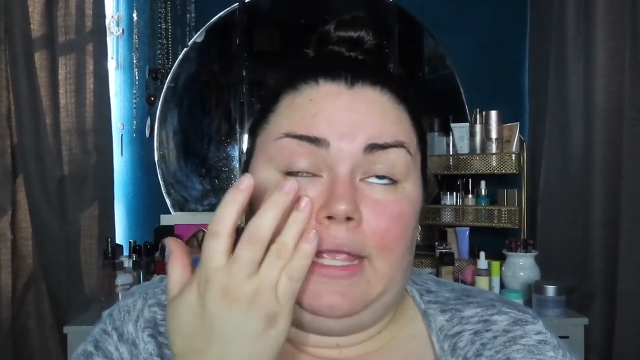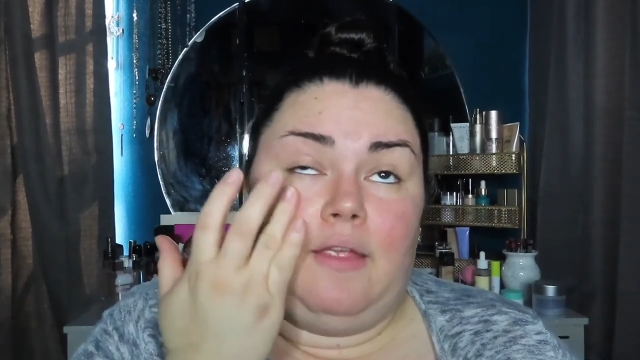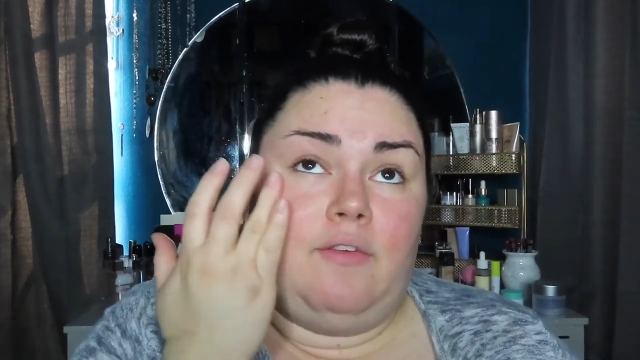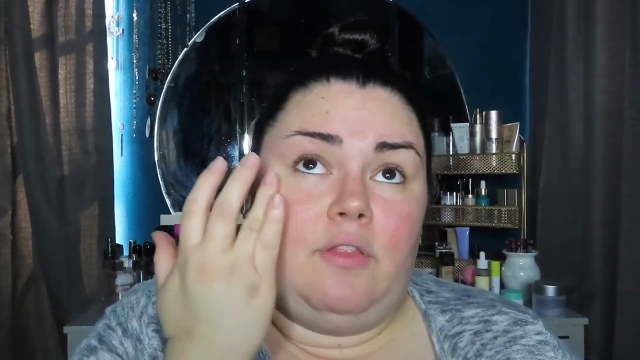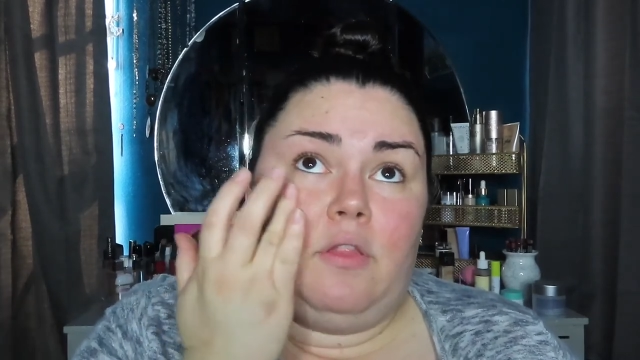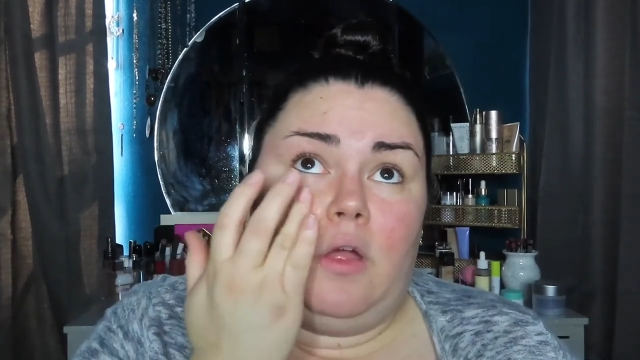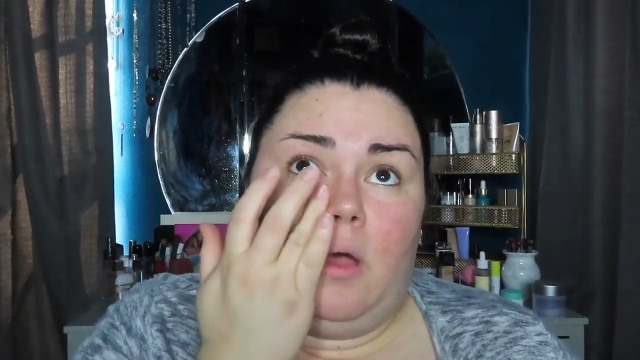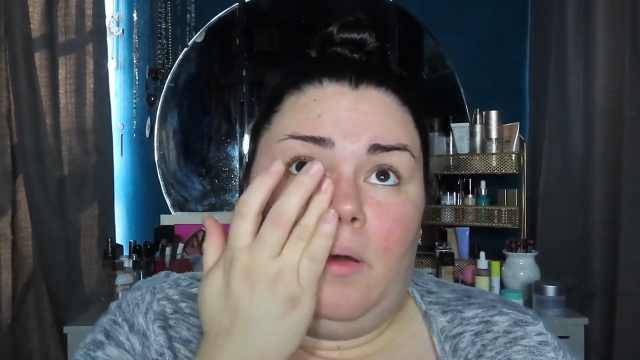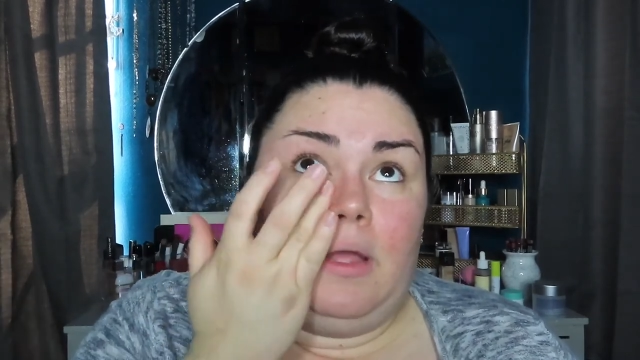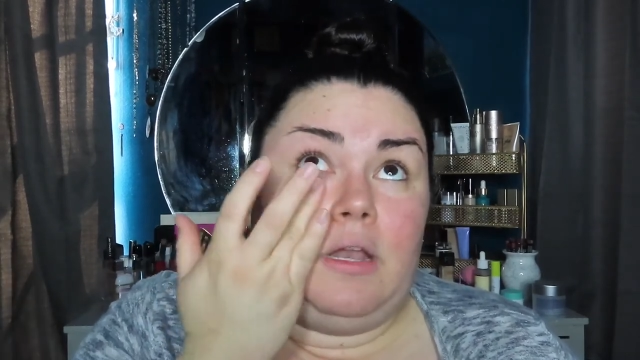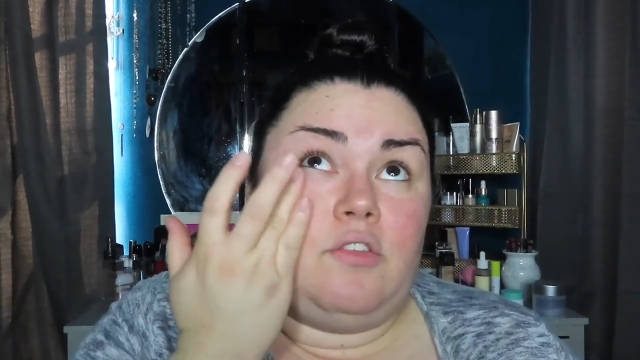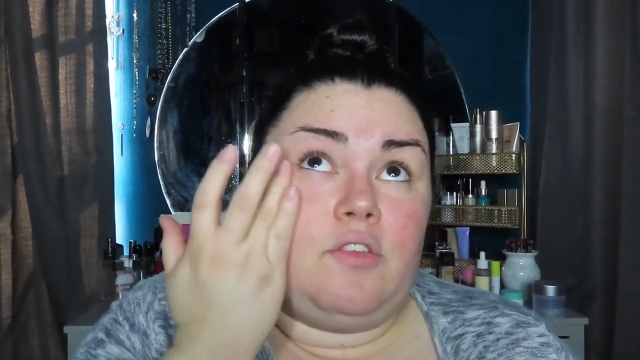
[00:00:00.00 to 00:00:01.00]
even
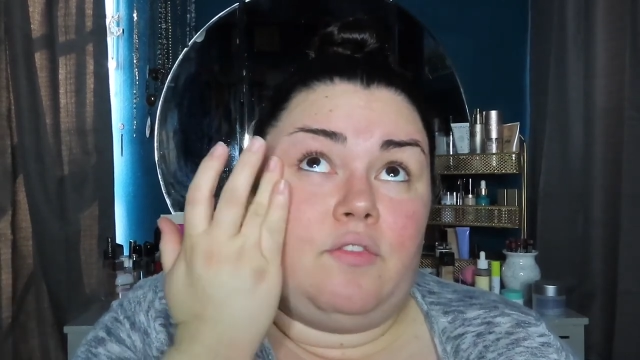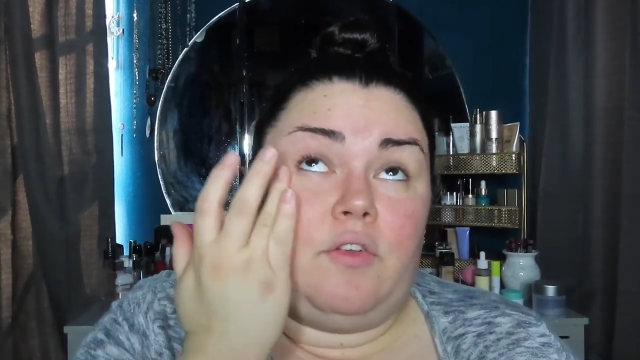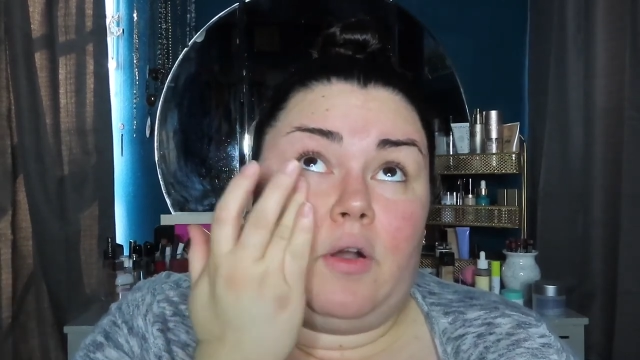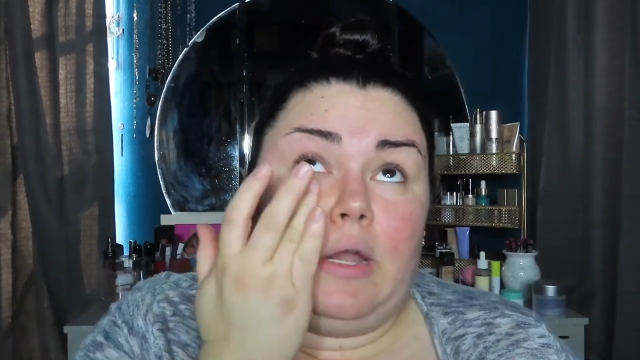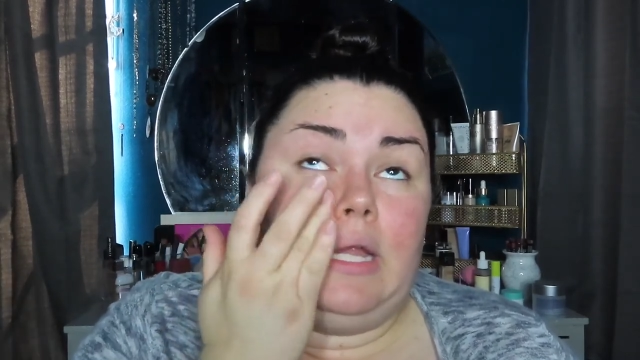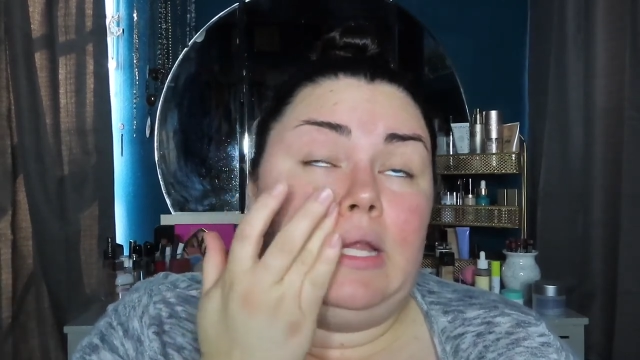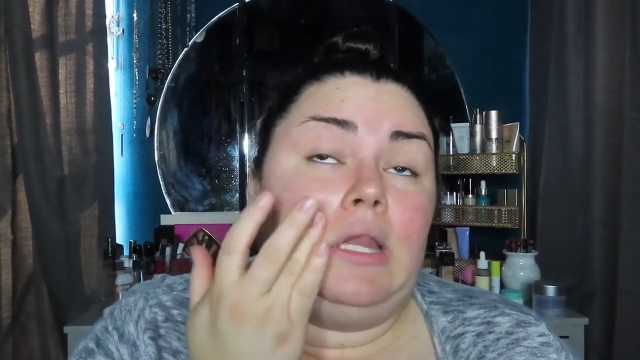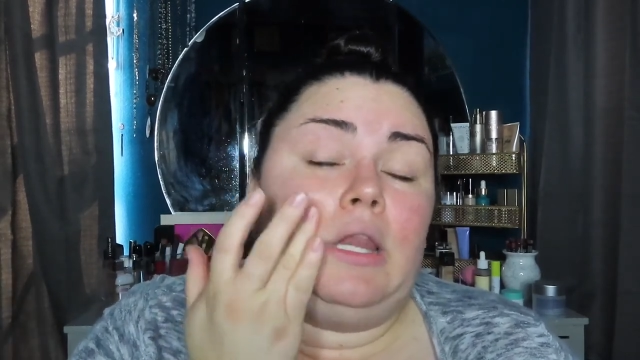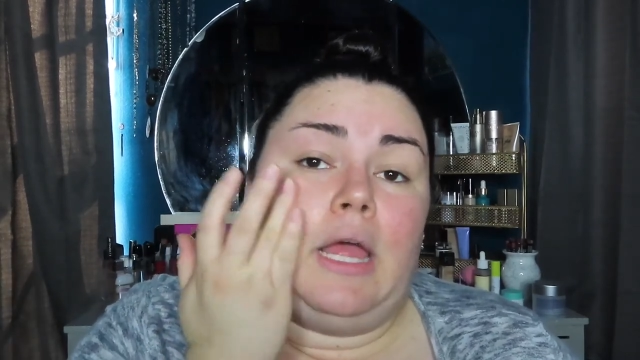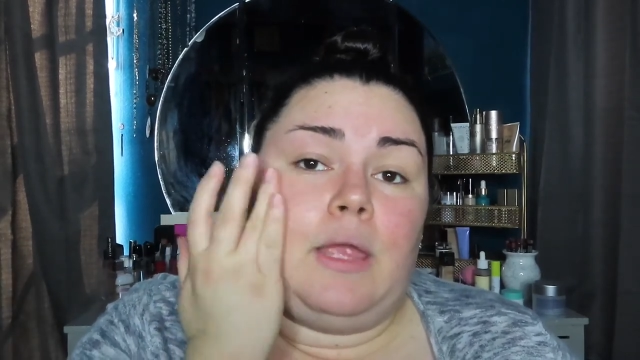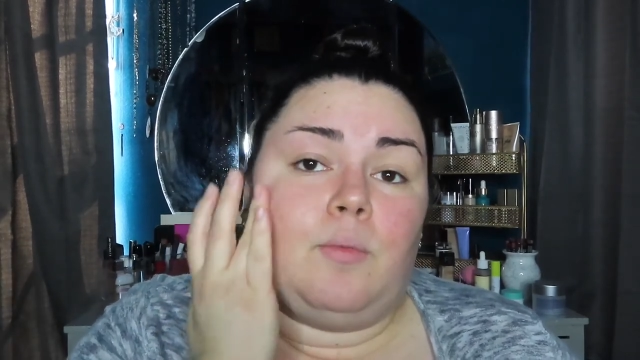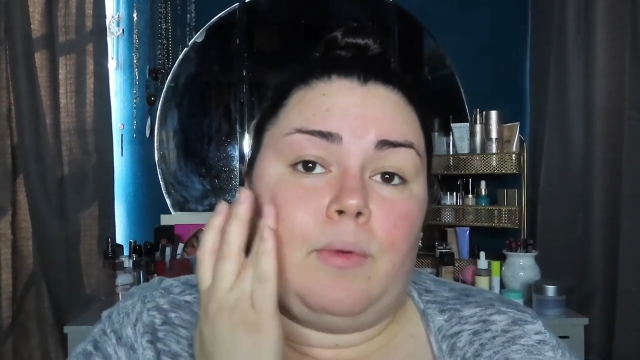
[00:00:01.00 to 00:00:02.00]
though it is a very
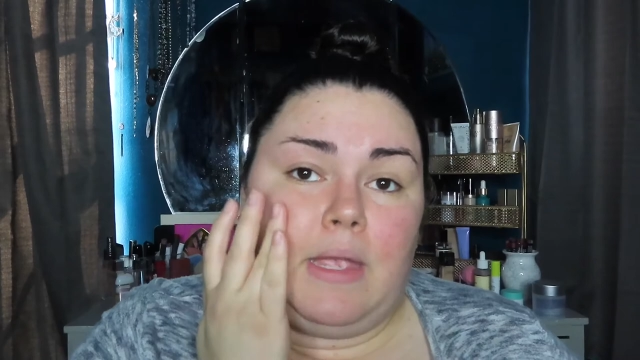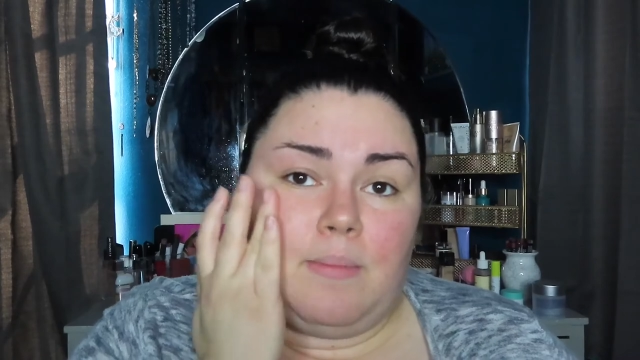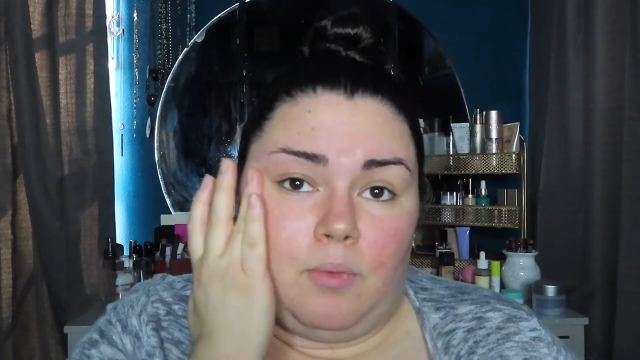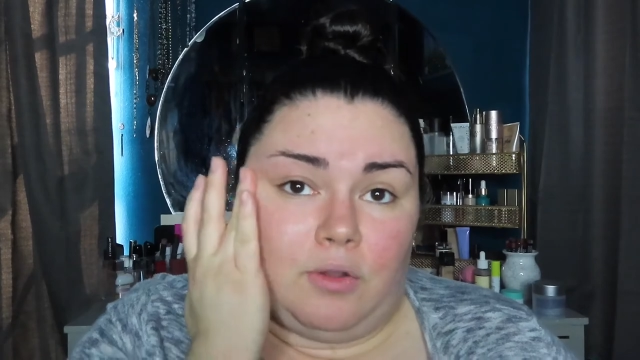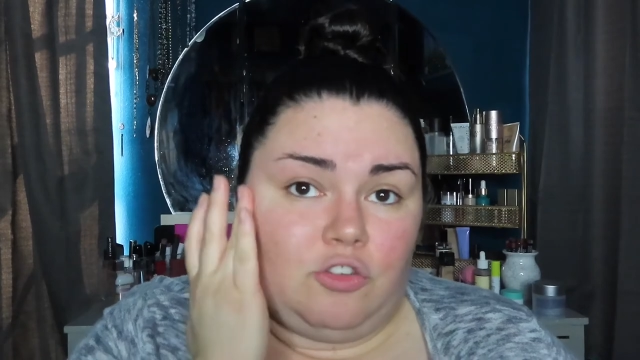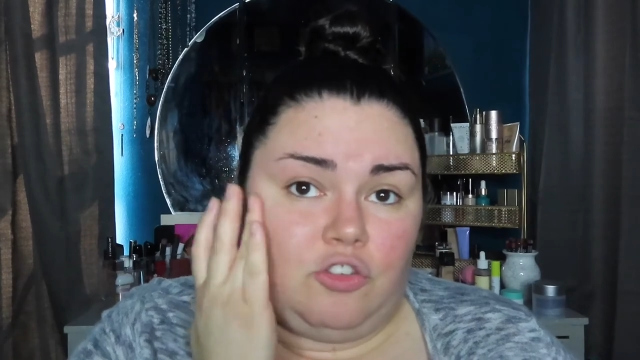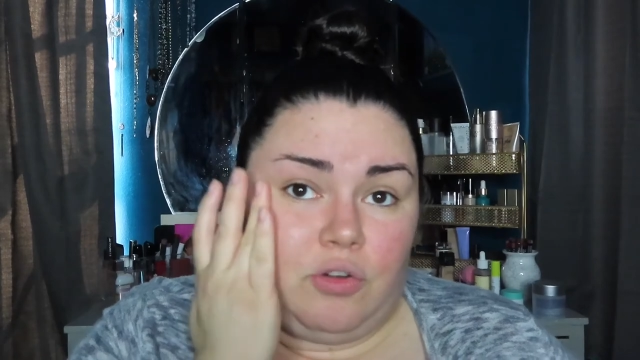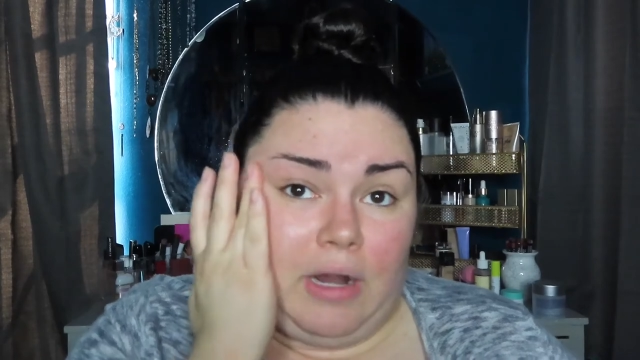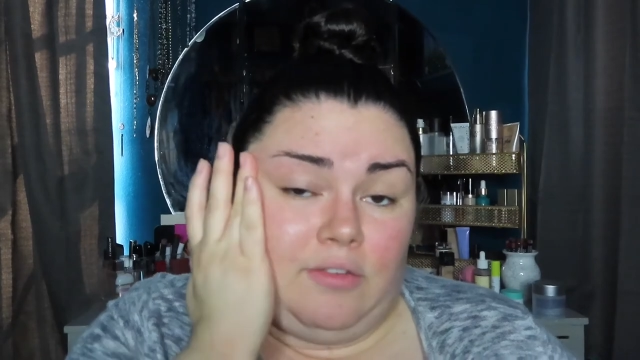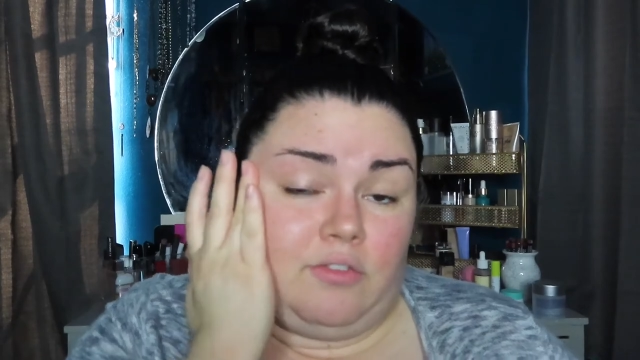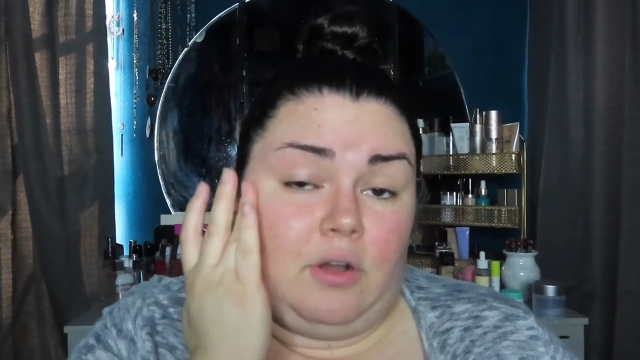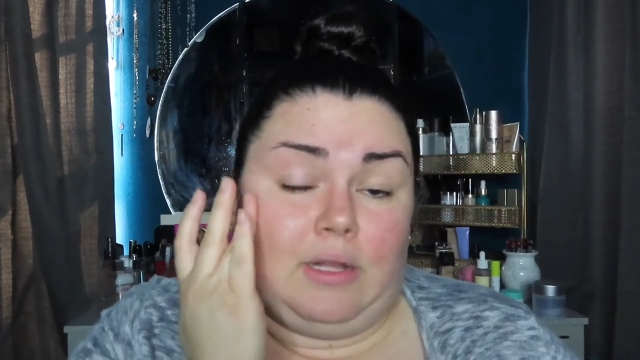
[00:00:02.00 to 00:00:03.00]
lightweight
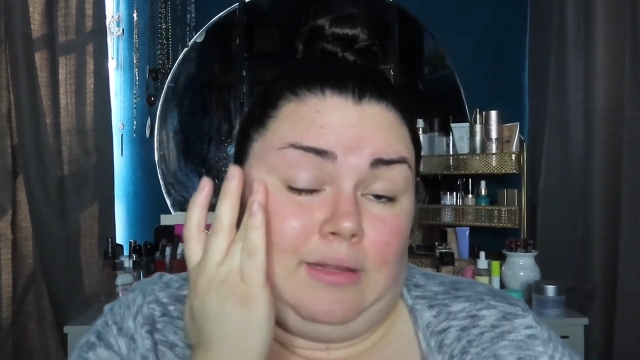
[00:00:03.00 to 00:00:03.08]
moisturizer,